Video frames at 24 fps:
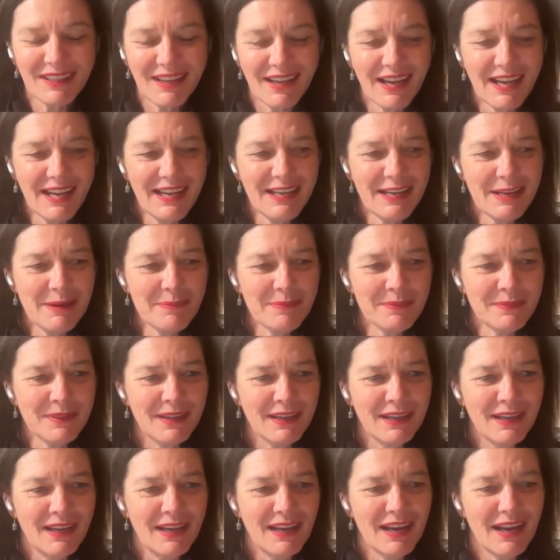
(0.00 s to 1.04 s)
I
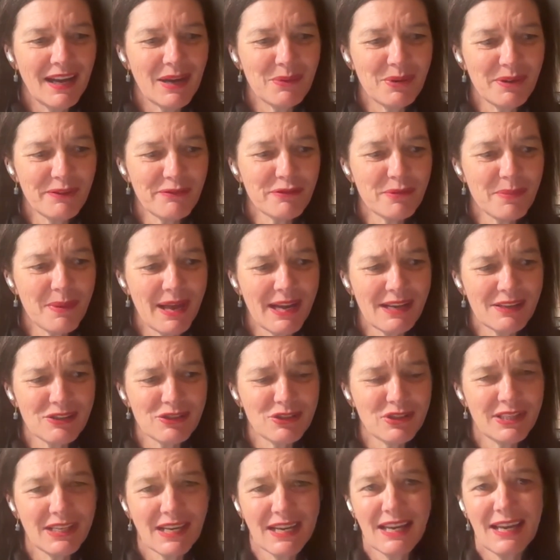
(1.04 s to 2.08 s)
worked for about
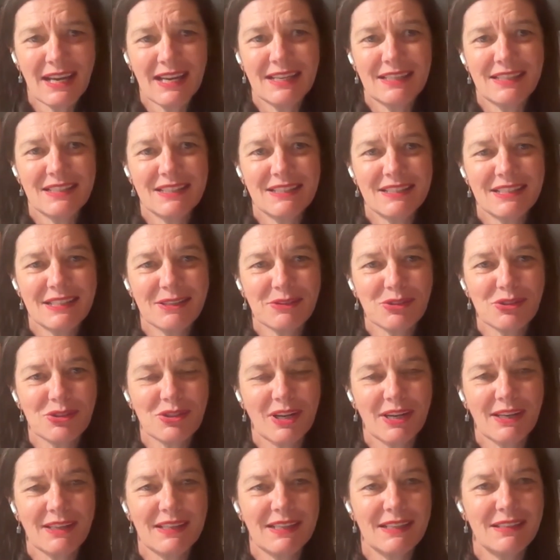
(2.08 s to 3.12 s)
2 decades in
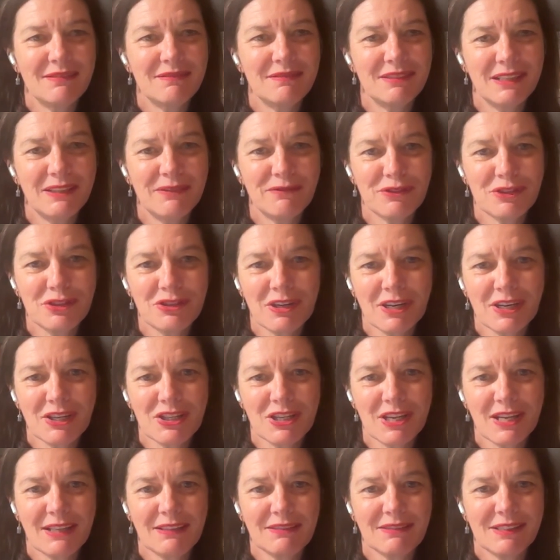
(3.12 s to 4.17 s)
Telstra in
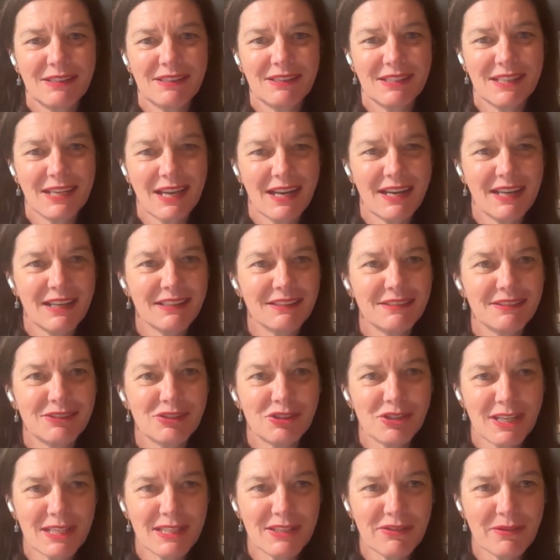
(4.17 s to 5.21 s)
infrastructure and data and
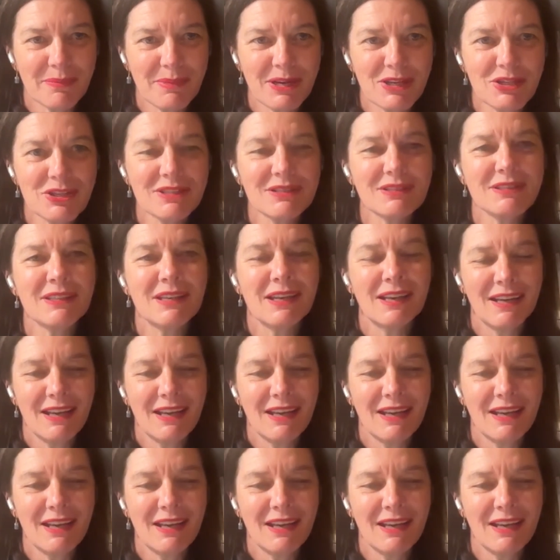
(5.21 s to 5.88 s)
transformation,